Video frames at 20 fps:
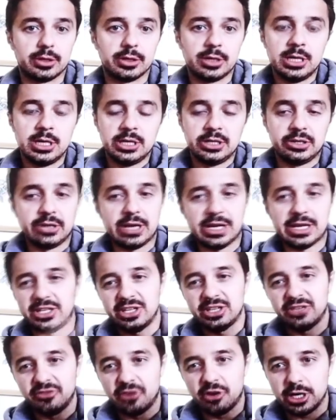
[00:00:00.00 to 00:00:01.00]
So that's as
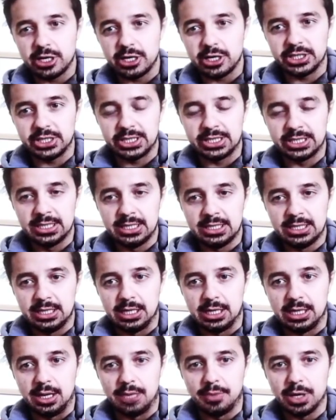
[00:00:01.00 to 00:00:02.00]
far as
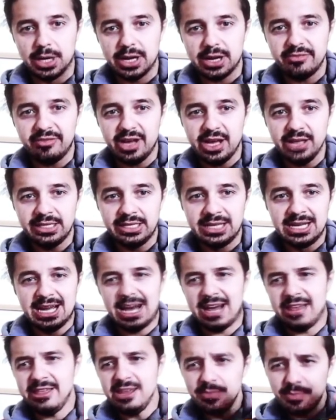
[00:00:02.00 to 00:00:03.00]
body fat. I
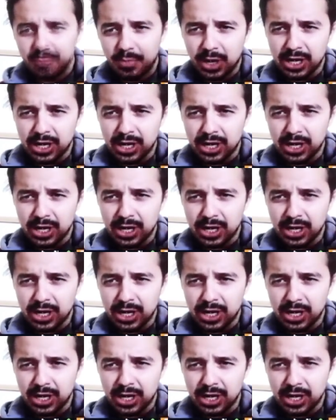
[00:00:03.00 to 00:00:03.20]
think body